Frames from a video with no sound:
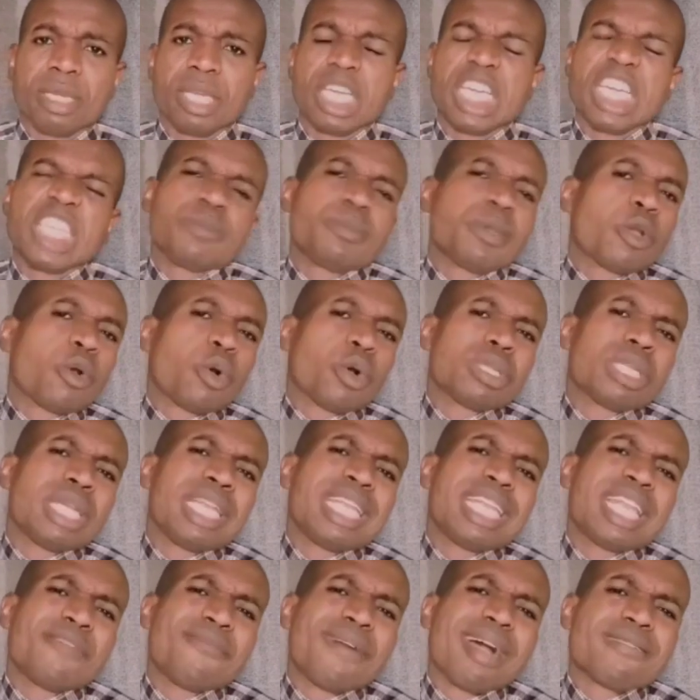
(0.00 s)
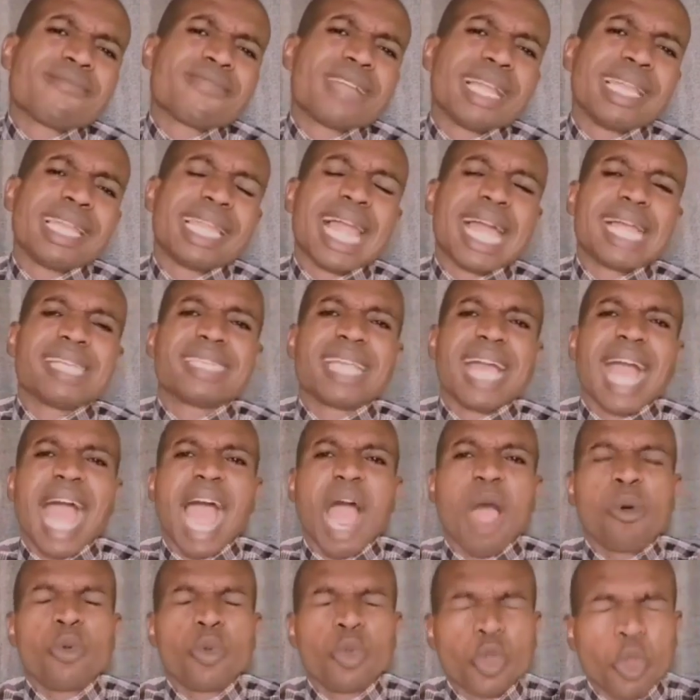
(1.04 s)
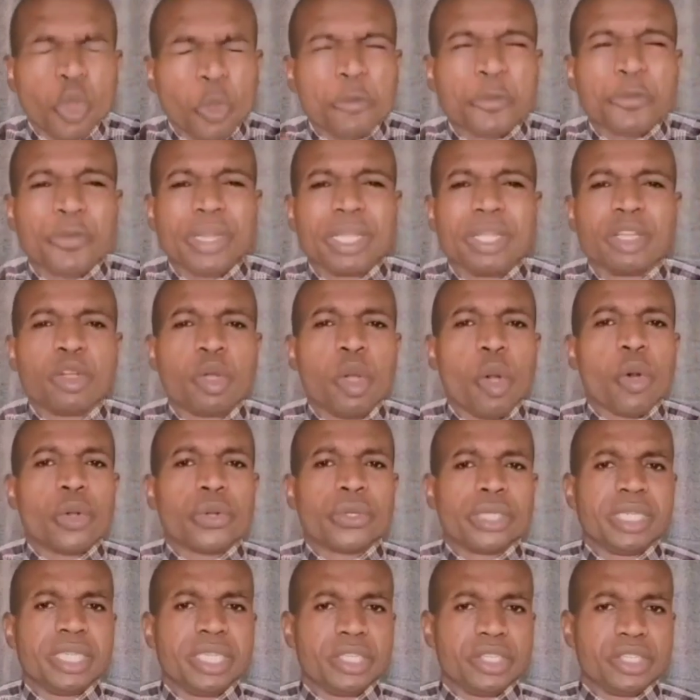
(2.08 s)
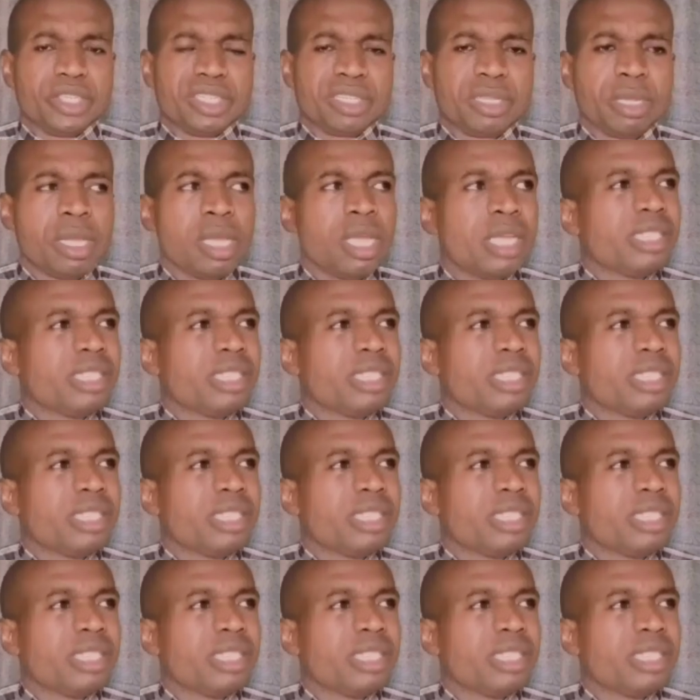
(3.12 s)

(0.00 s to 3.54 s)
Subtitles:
It's because they never realize how lovely God is.